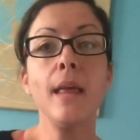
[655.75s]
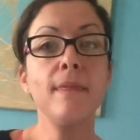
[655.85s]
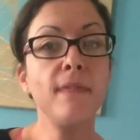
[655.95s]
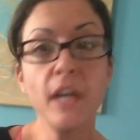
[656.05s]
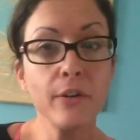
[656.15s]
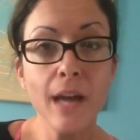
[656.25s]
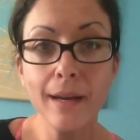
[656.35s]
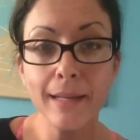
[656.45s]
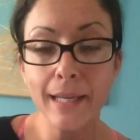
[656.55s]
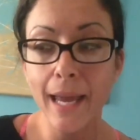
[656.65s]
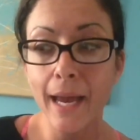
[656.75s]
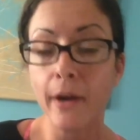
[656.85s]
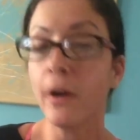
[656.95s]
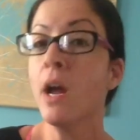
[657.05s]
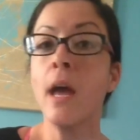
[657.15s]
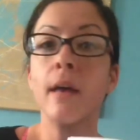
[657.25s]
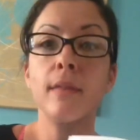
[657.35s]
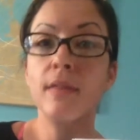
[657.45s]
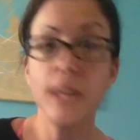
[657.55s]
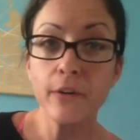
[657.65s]
They're not going to care.
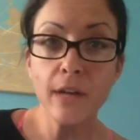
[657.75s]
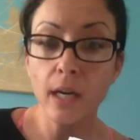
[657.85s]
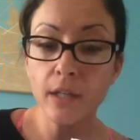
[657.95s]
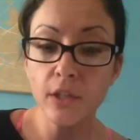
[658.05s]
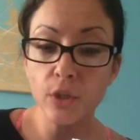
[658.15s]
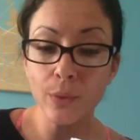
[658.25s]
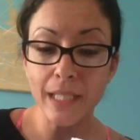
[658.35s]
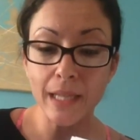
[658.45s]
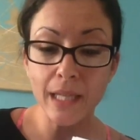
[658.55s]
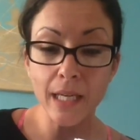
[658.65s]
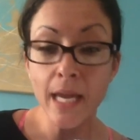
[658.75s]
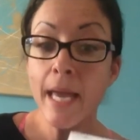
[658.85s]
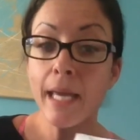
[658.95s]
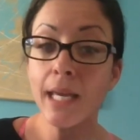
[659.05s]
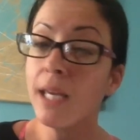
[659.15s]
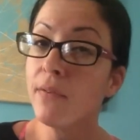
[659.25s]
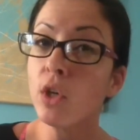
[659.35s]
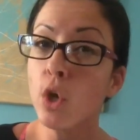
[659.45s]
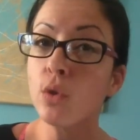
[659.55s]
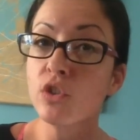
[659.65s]
They're not going to do anything. He even
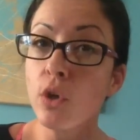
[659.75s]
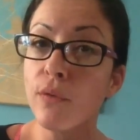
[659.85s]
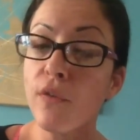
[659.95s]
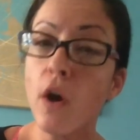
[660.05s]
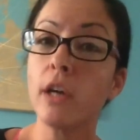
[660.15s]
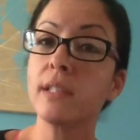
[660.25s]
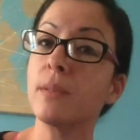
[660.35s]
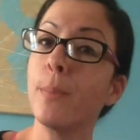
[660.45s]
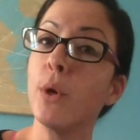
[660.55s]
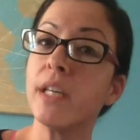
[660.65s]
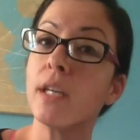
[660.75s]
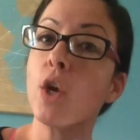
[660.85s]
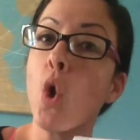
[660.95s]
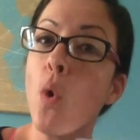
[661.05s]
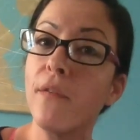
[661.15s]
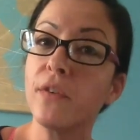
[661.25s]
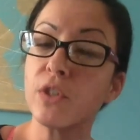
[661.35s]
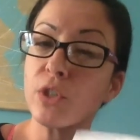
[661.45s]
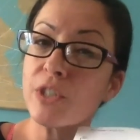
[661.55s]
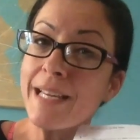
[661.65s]
goes so far as to put in
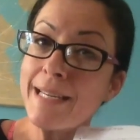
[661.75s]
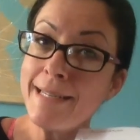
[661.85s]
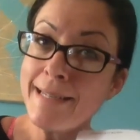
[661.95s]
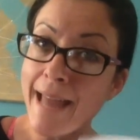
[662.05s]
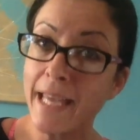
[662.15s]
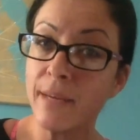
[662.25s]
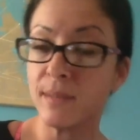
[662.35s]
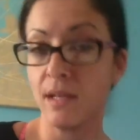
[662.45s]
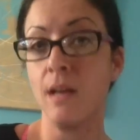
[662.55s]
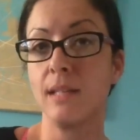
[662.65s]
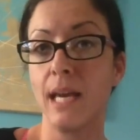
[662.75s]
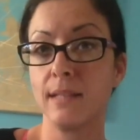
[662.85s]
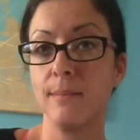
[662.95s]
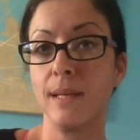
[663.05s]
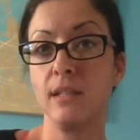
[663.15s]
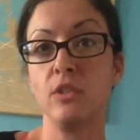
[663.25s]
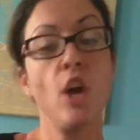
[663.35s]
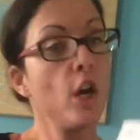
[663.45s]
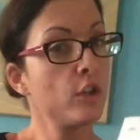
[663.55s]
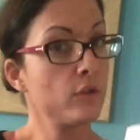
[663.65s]
officers' names on text message.
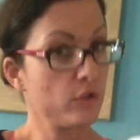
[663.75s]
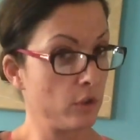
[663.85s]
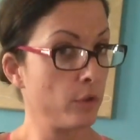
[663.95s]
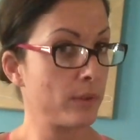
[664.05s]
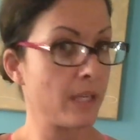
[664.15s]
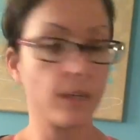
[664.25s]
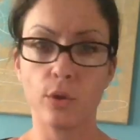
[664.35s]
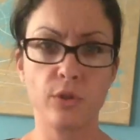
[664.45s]
Lieutenant or